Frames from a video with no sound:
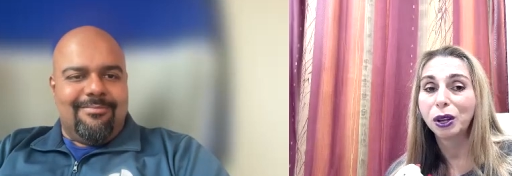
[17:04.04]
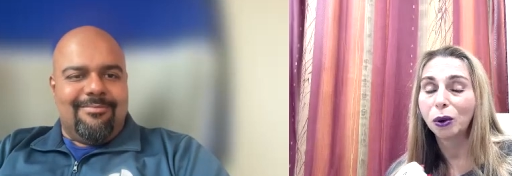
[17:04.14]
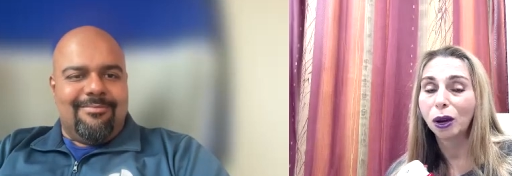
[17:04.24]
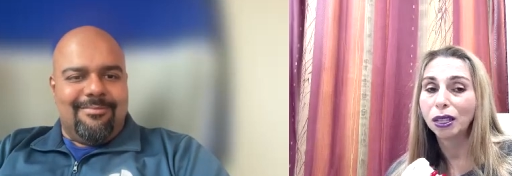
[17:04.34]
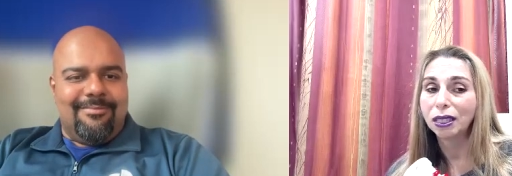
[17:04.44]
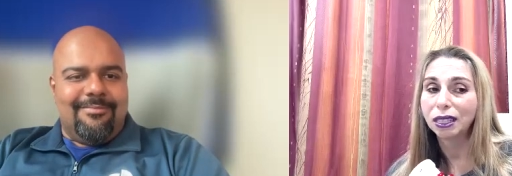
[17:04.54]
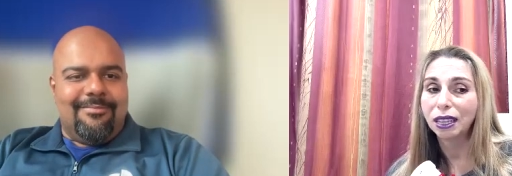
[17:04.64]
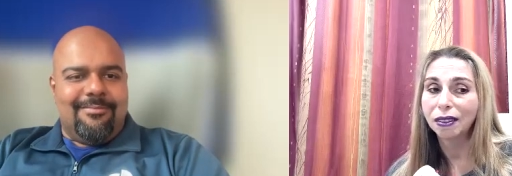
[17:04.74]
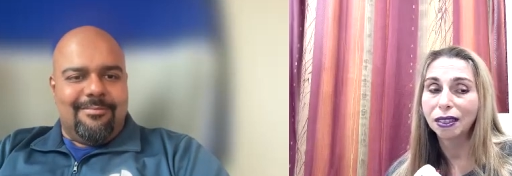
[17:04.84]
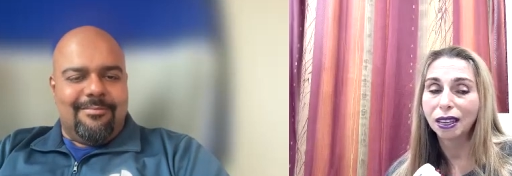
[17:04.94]
Speaker 1: know,
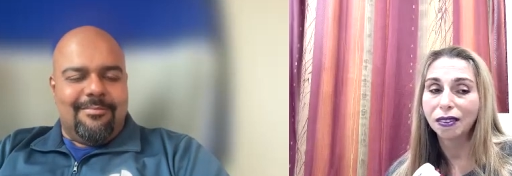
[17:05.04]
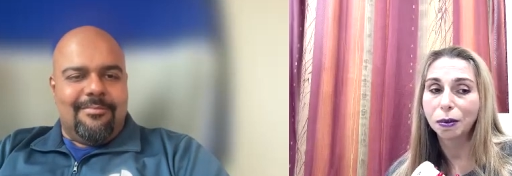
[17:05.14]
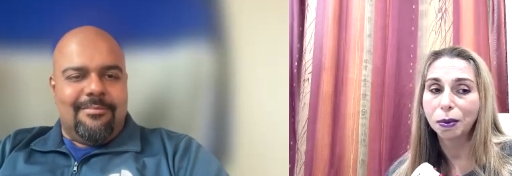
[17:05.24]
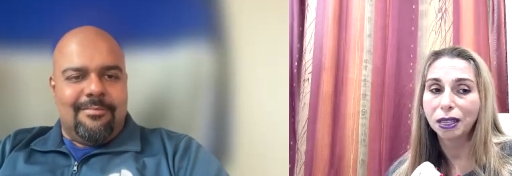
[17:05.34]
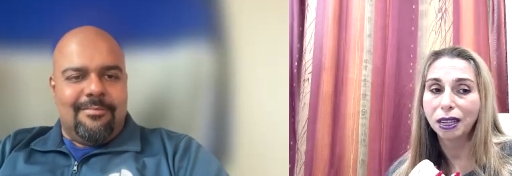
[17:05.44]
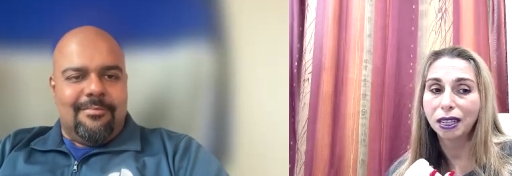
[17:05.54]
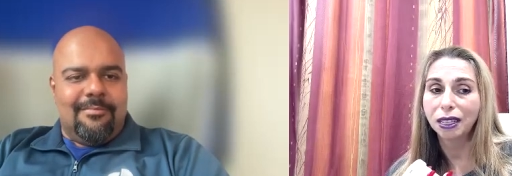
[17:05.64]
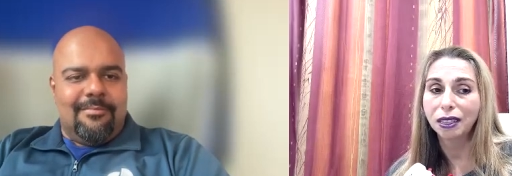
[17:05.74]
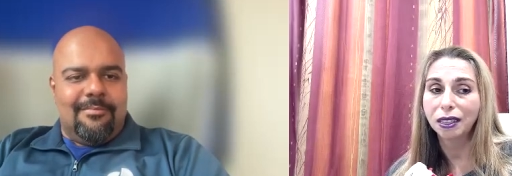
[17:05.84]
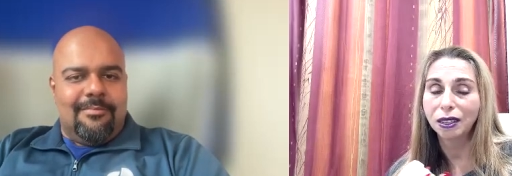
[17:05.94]
70% of
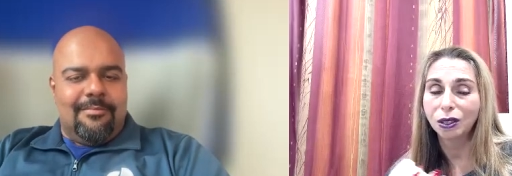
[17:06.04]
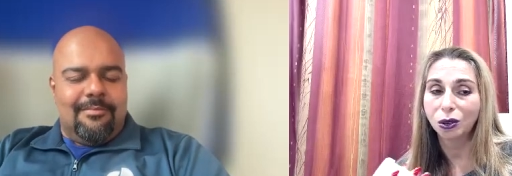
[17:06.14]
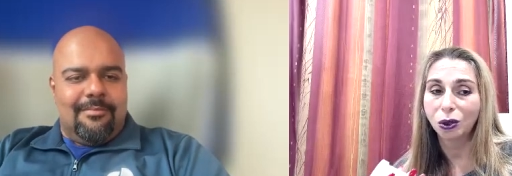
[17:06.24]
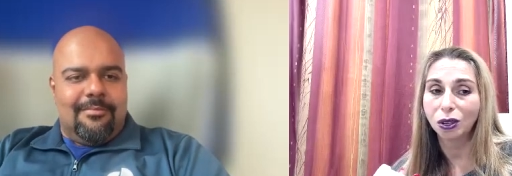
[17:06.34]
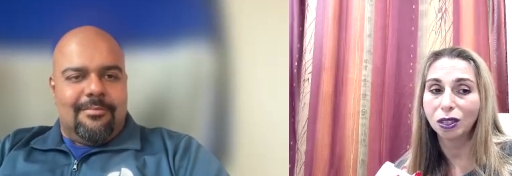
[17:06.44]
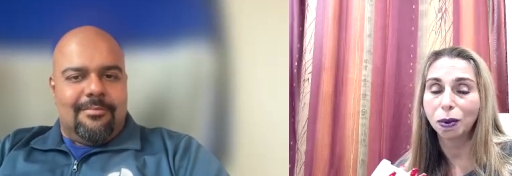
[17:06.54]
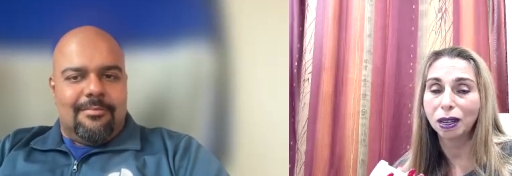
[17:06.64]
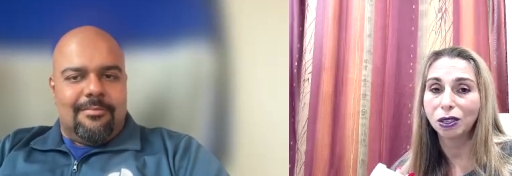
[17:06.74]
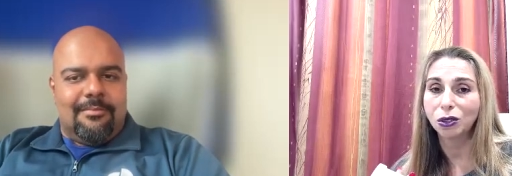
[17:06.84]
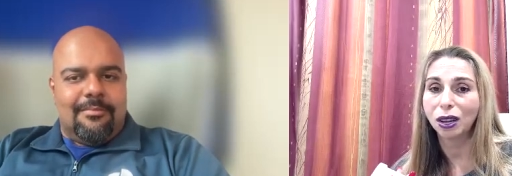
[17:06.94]
illnesses are caused
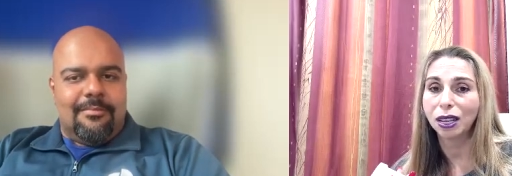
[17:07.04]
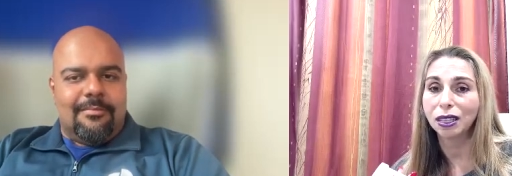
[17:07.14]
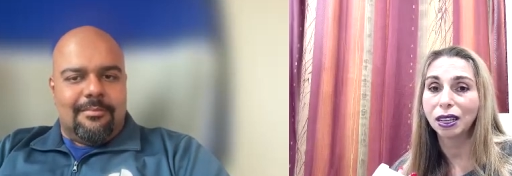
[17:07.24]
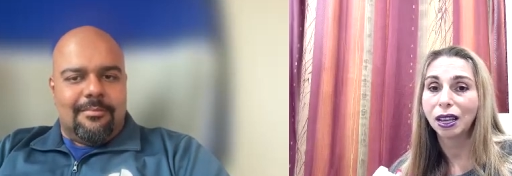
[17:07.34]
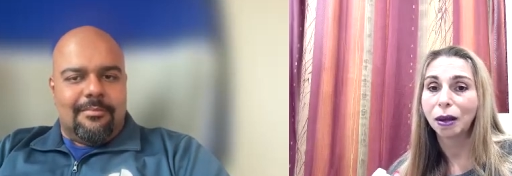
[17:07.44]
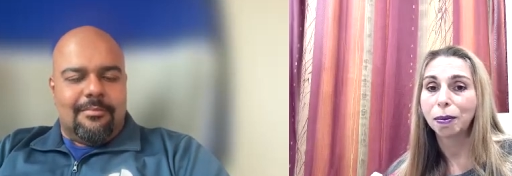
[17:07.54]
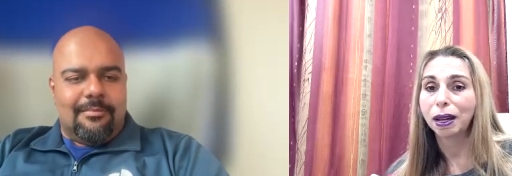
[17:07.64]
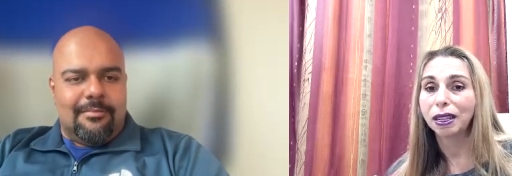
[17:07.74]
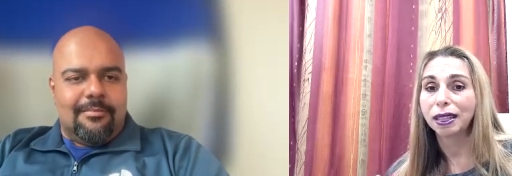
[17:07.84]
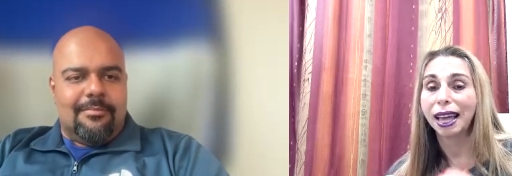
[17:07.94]
by stress,
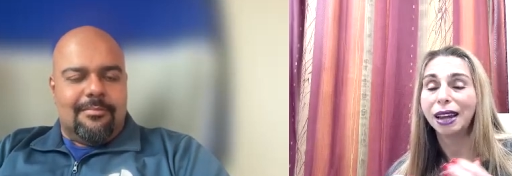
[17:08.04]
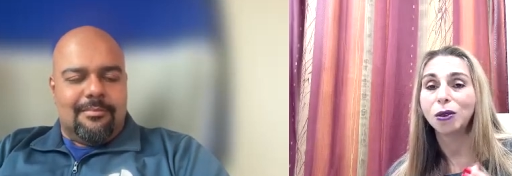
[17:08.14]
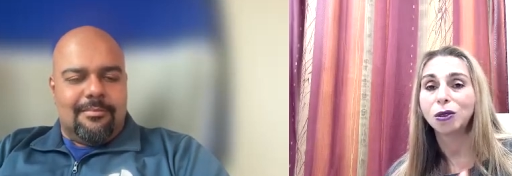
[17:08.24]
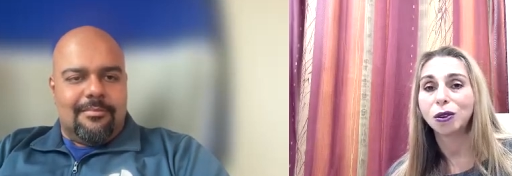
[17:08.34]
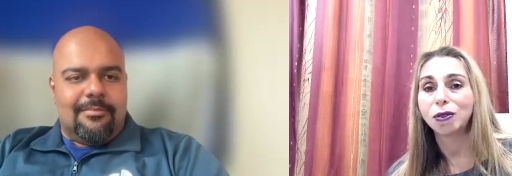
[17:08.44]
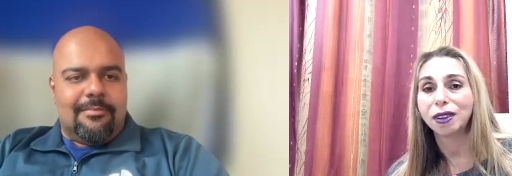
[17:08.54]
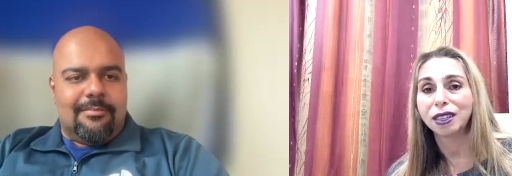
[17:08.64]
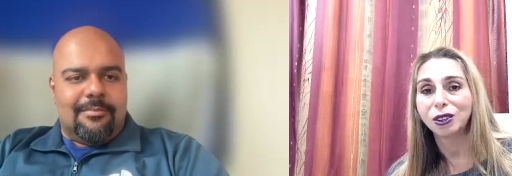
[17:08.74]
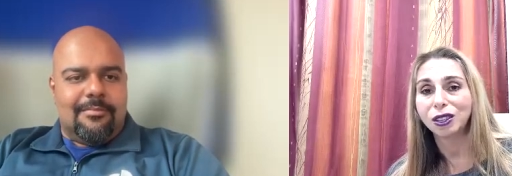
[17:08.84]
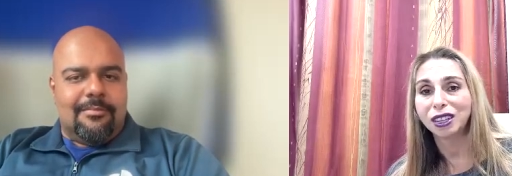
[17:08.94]
but, and that also
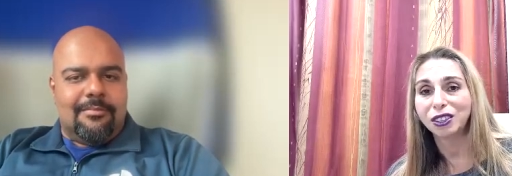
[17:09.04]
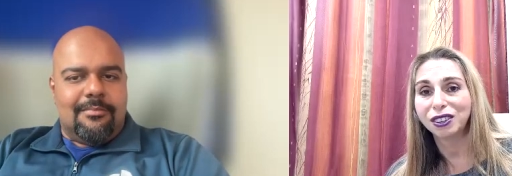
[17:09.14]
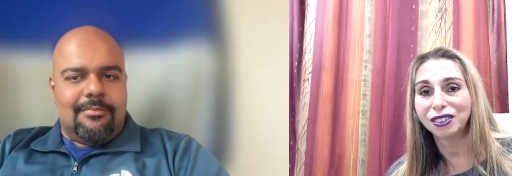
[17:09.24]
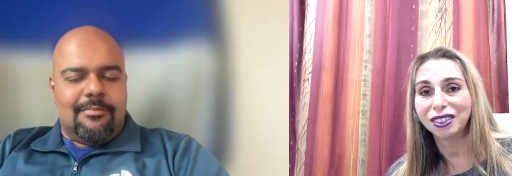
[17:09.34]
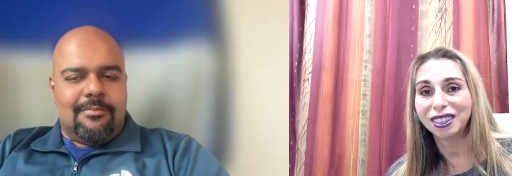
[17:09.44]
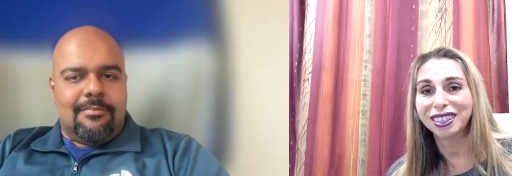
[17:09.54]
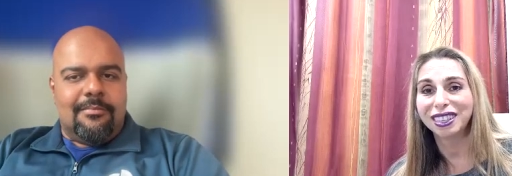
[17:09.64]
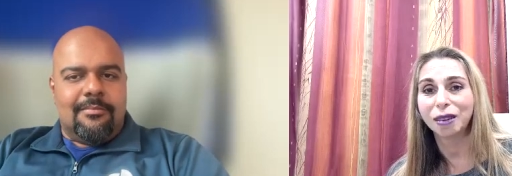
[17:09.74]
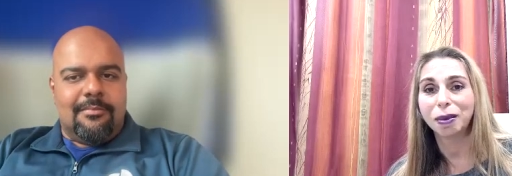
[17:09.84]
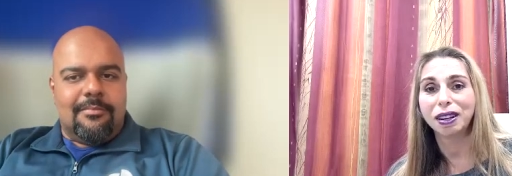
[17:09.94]
affects our digestive
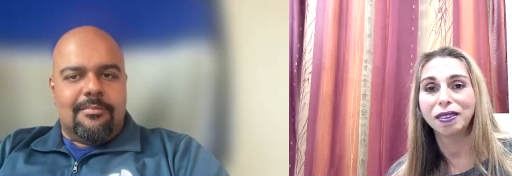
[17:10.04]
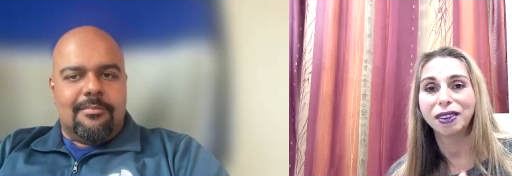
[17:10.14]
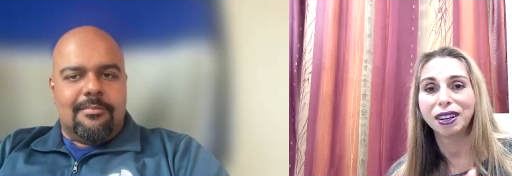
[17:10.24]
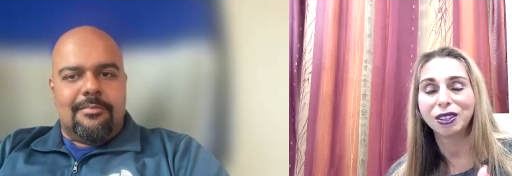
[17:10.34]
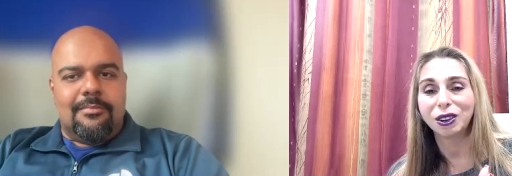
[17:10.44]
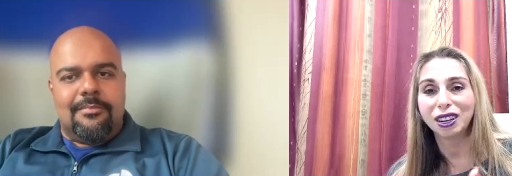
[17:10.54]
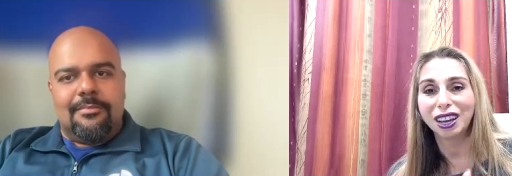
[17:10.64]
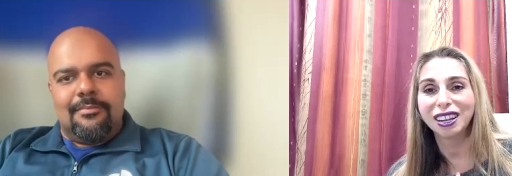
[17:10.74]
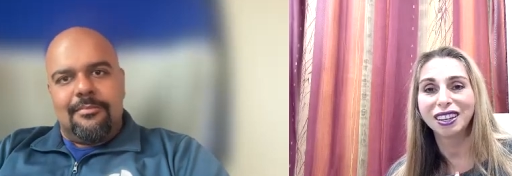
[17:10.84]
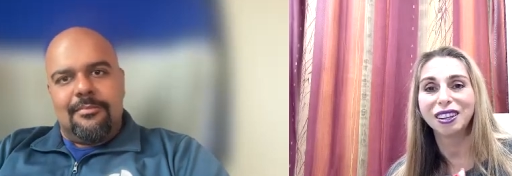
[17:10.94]
system and it affects our
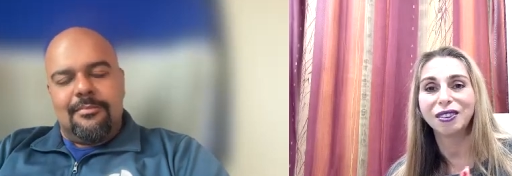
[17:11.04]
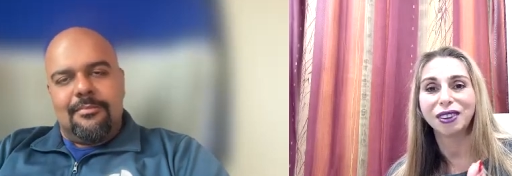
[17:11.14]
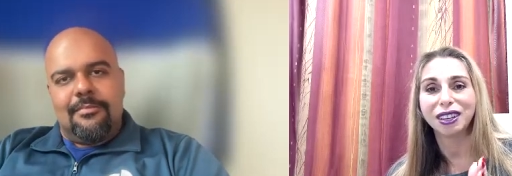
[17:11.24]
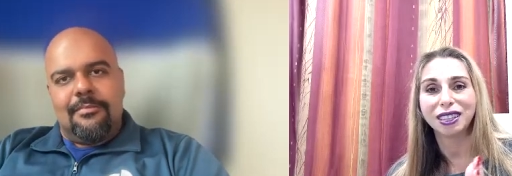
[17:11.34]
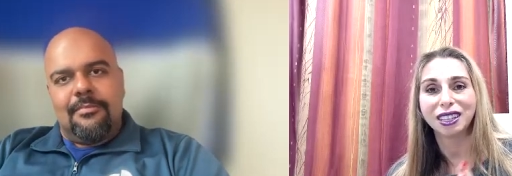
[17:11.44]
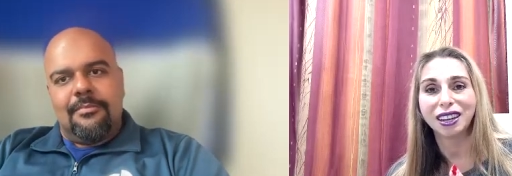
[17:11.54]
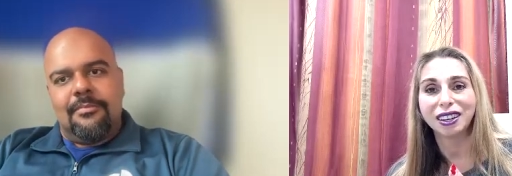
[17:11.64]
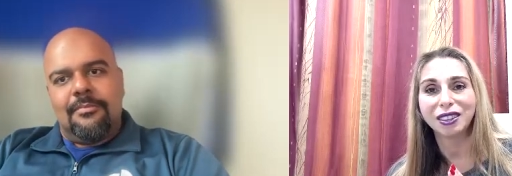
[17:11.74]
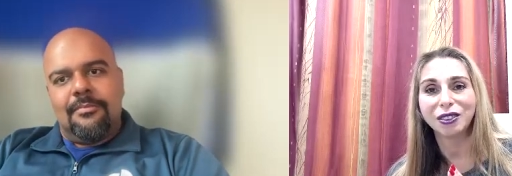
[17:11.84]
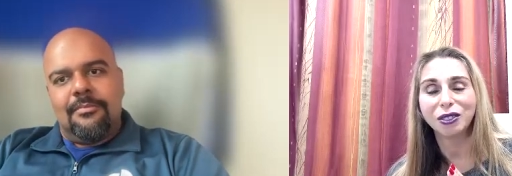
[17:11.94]
gut and it affects a lot of
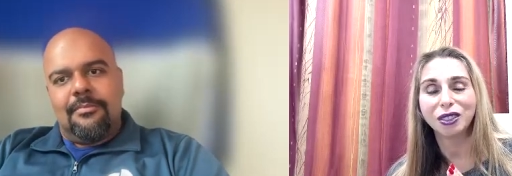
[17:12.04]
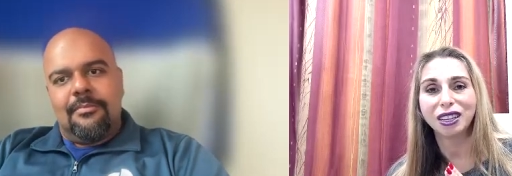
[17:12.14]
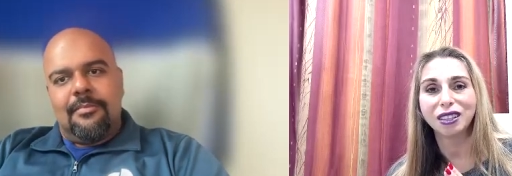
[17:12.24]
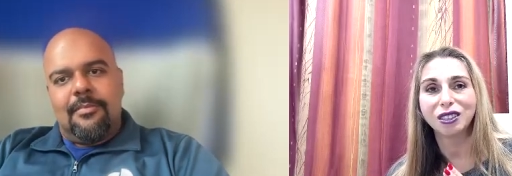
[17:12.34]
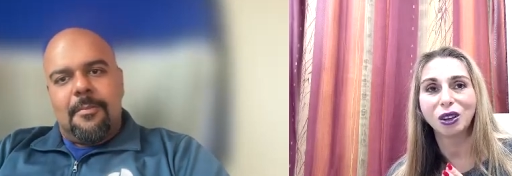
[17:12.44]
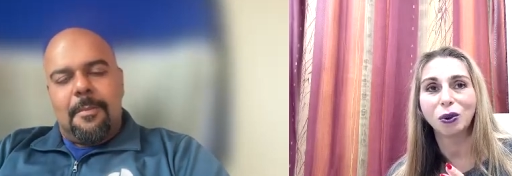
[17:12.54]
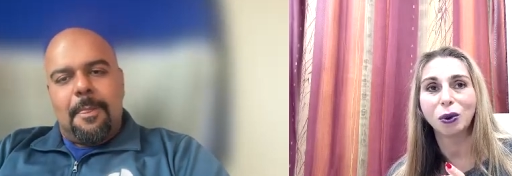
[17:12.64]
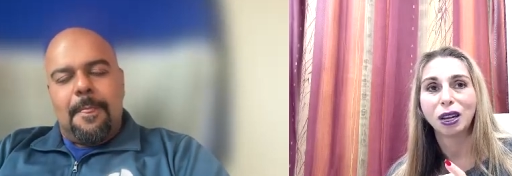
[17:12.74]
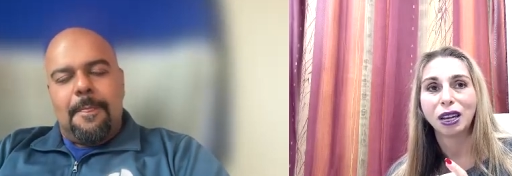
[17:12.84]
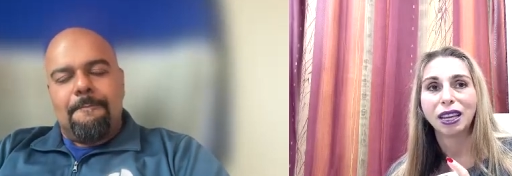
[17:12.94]
other things.
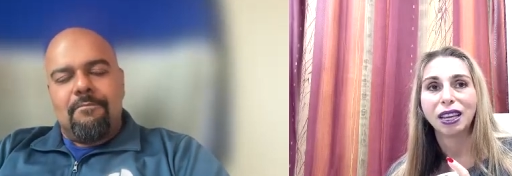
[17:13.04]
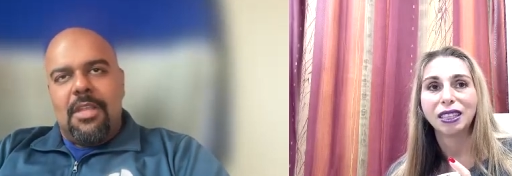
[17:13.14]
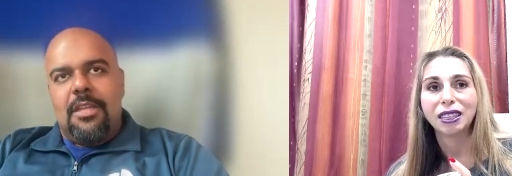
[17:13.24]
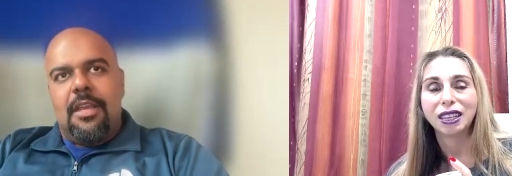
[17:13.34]
So it's, yes.